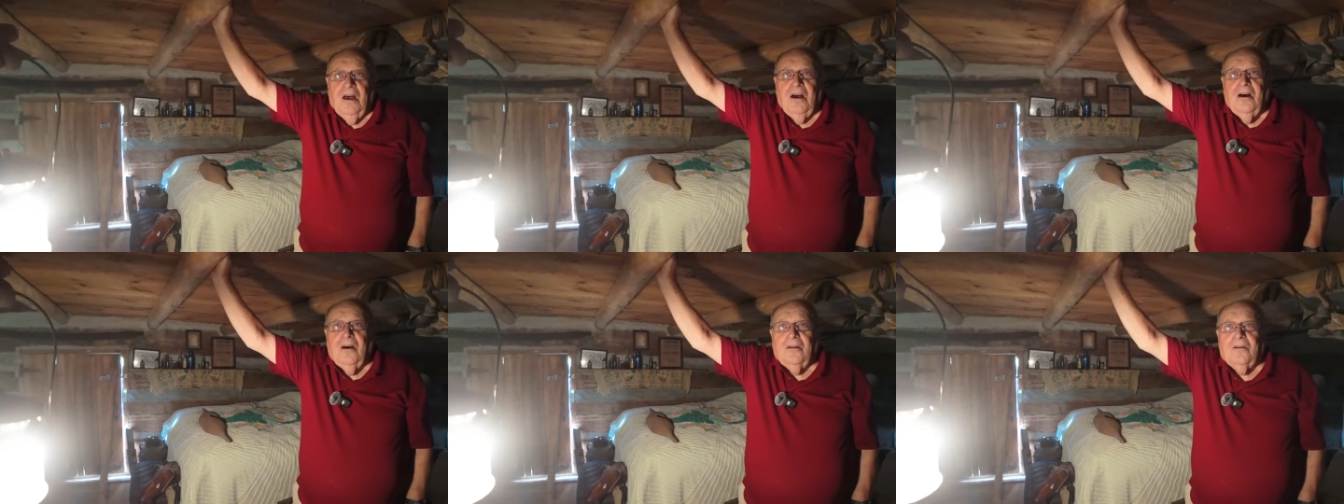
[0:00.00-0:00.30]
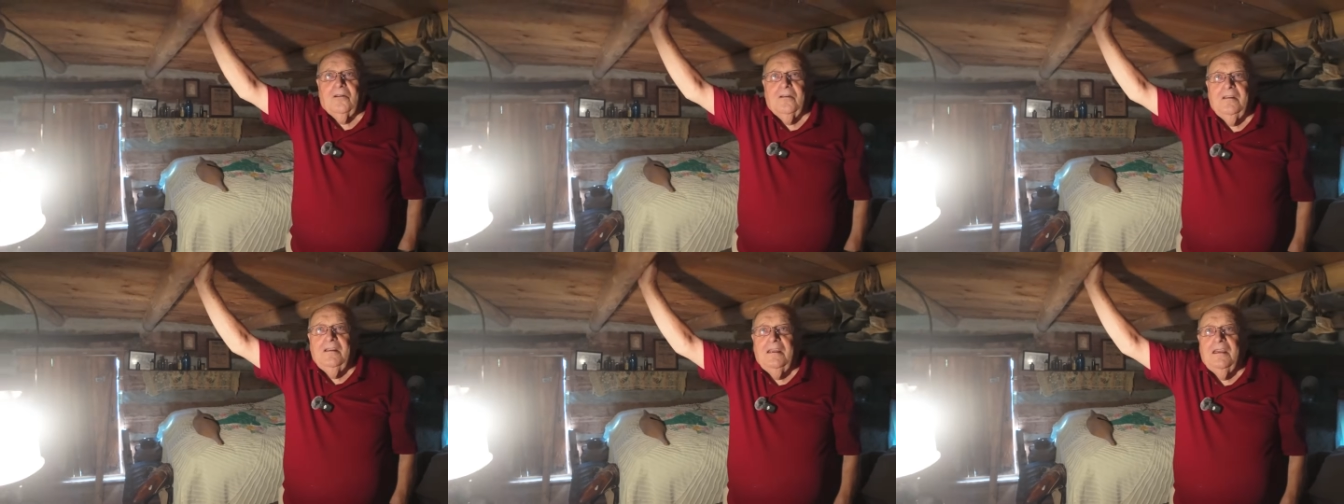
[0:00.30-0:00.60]
the
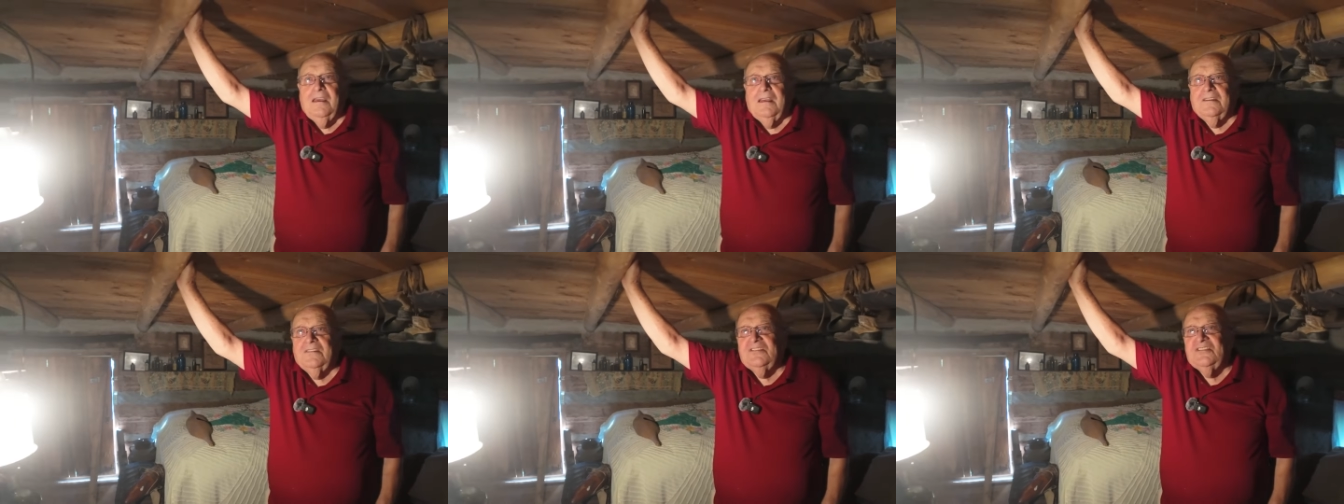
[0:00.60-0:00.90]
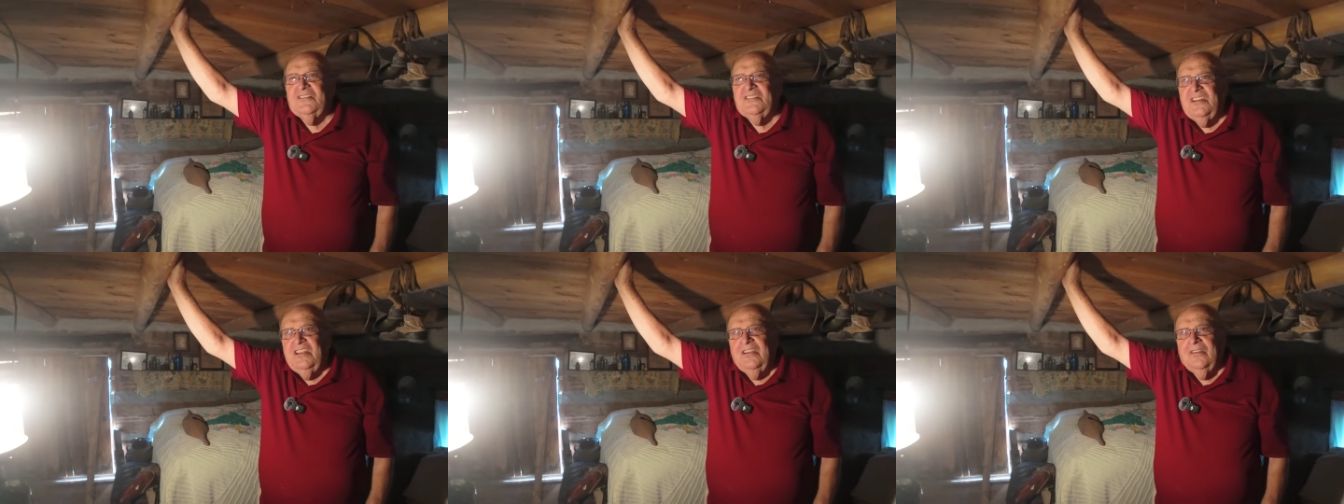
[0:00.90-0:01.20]
holler, he had a
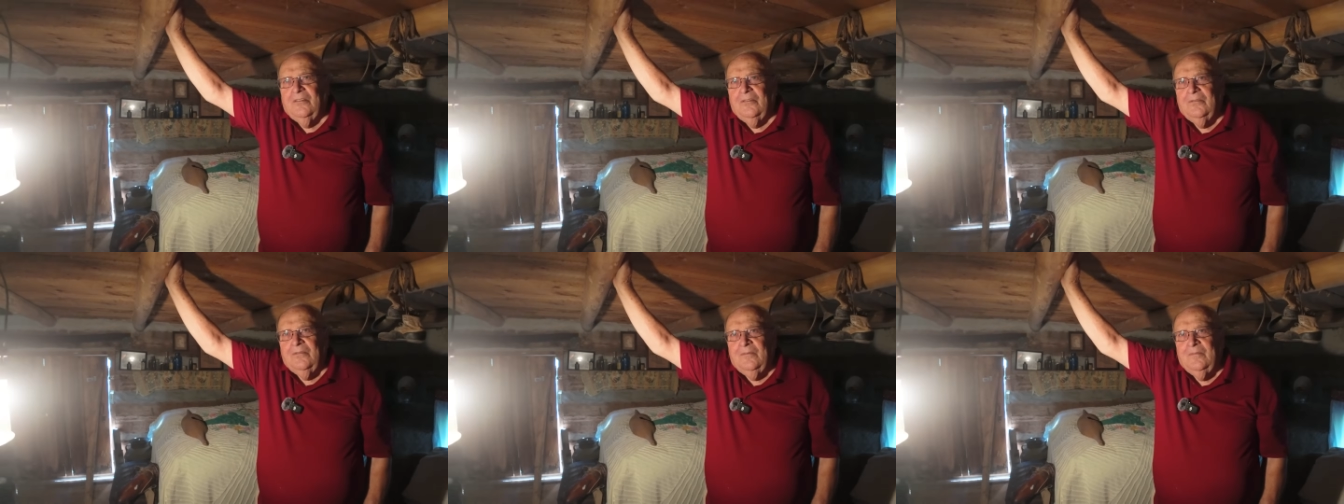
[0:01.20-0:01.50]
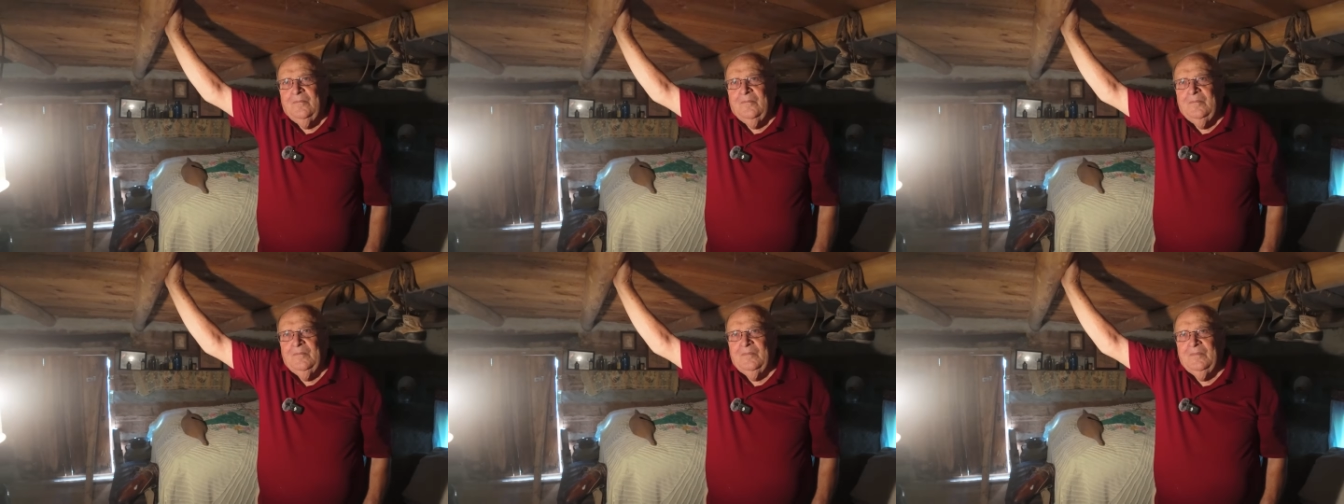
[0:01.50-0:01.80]
still,
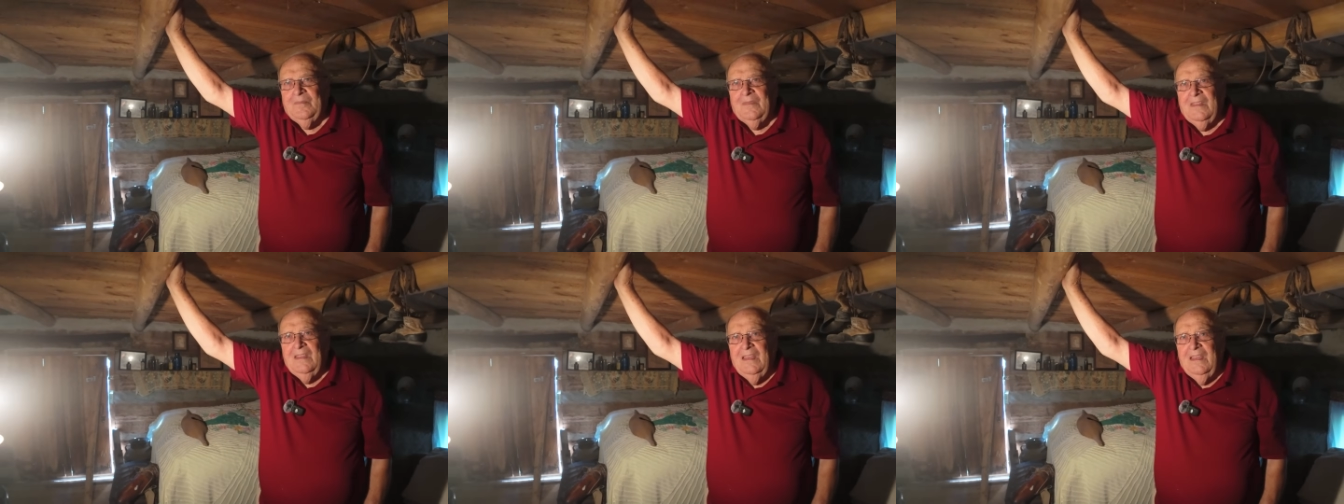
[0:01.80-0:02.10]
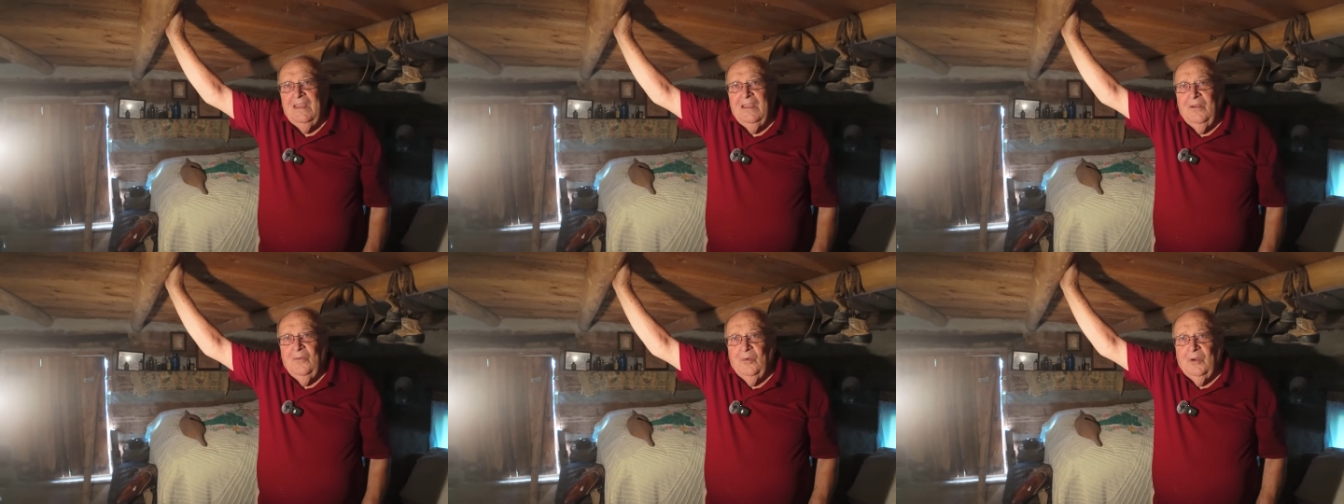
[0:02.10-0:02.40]

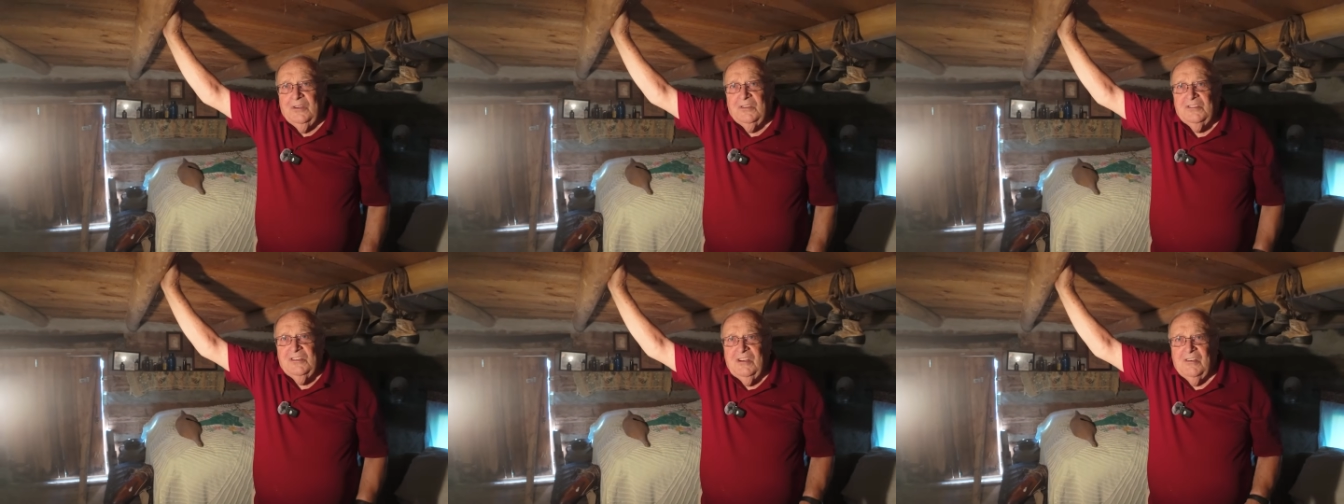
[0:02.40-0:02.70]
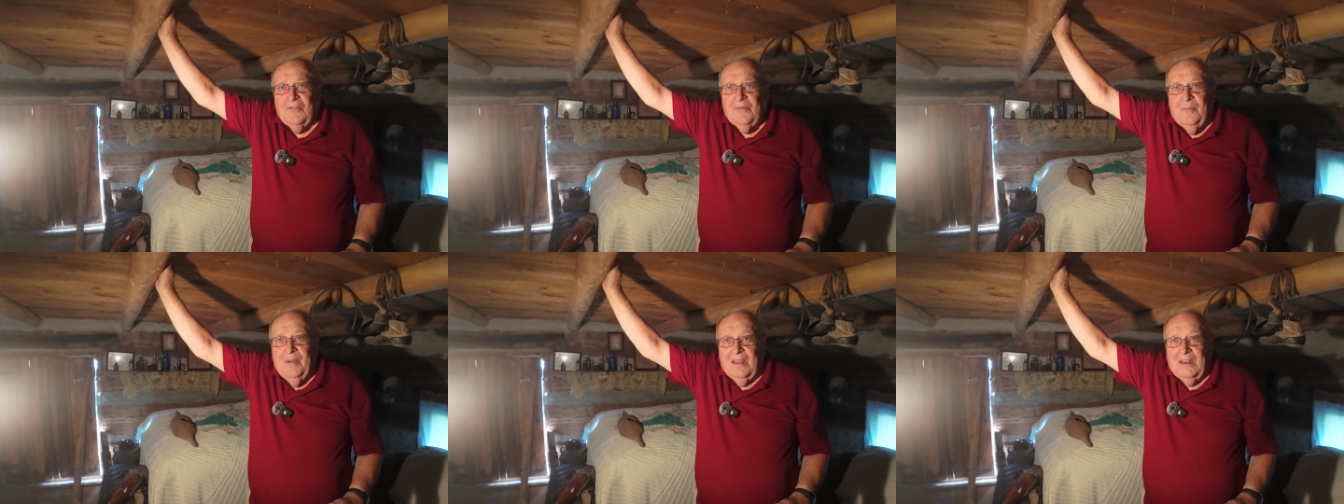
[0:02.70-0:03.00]
which
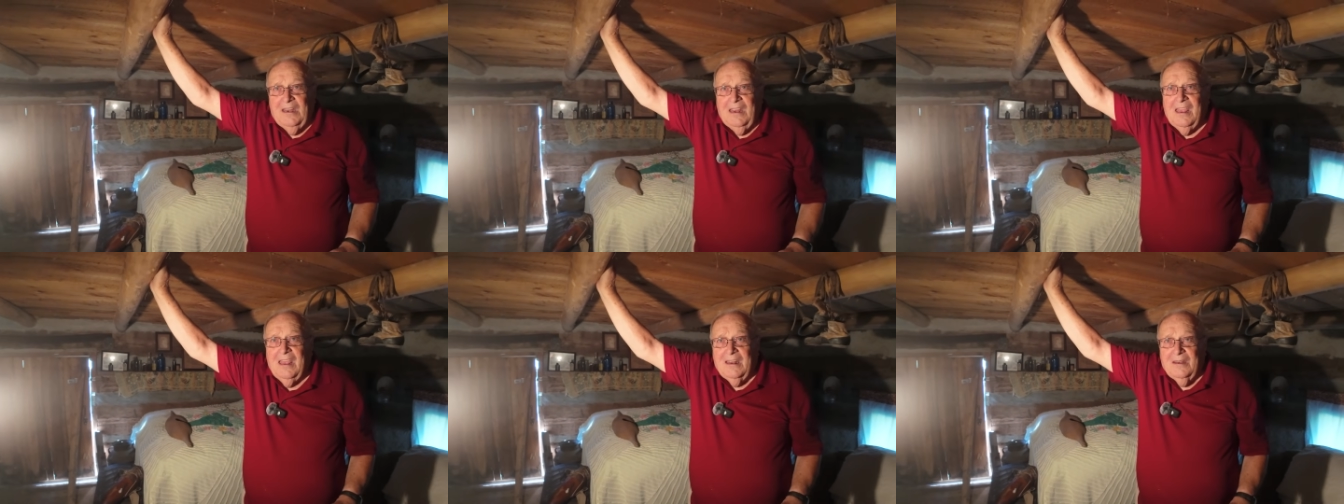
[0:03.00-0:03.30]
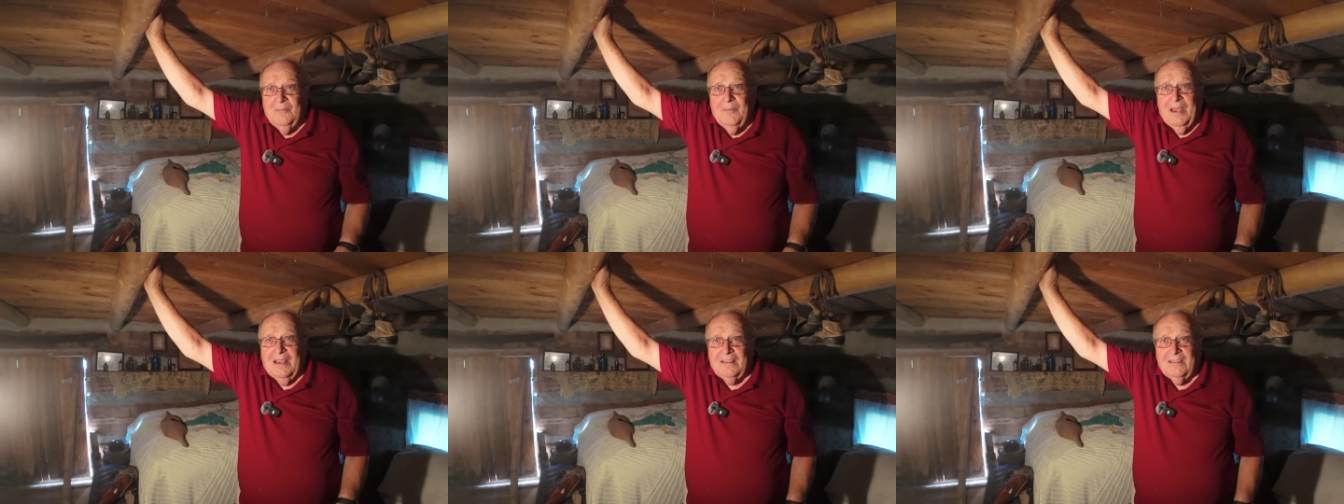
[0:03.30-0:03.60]
everybody
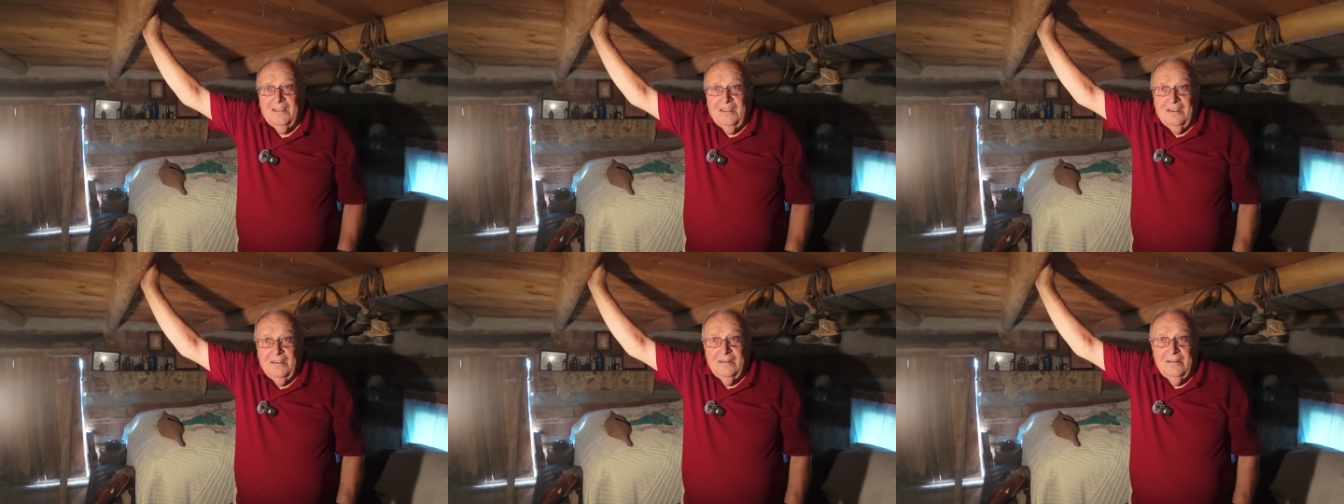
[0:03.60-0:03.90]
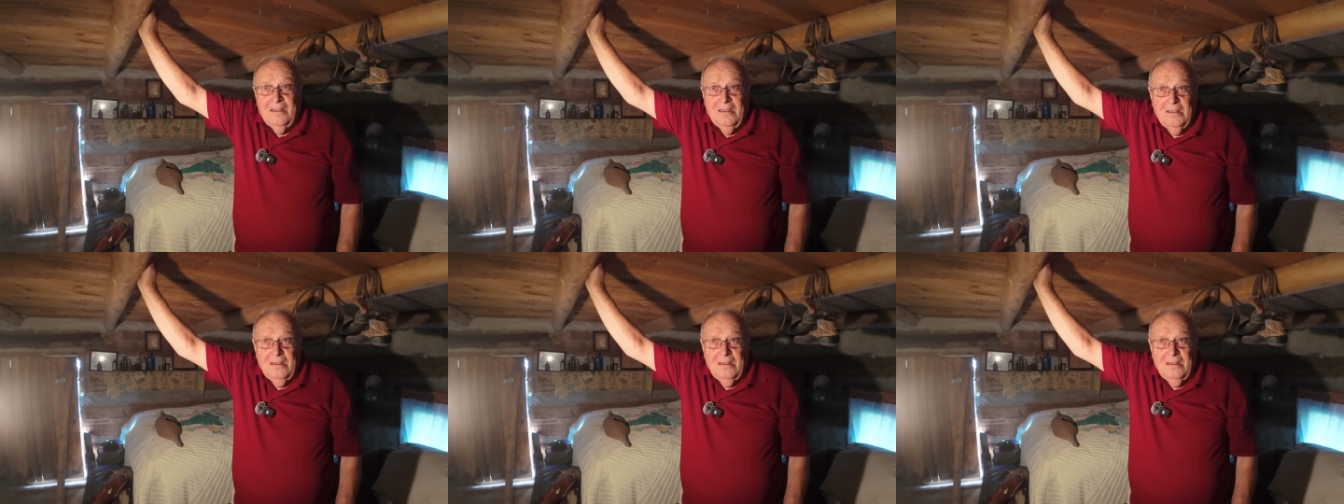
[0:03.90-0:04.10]
had back then.